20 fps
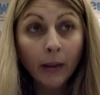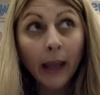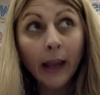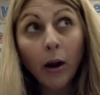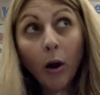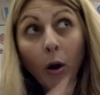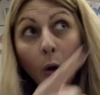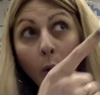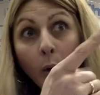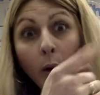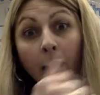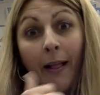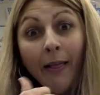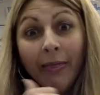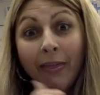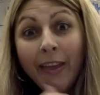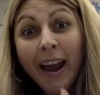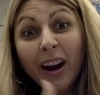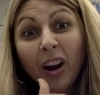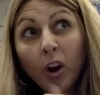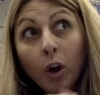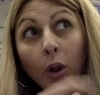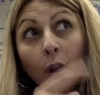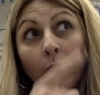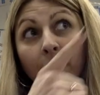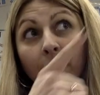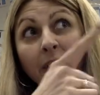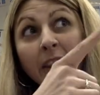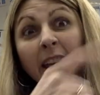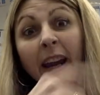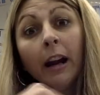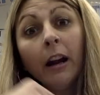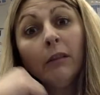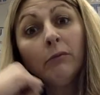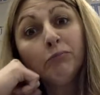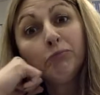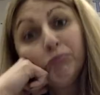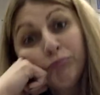like, oh, that girl over there,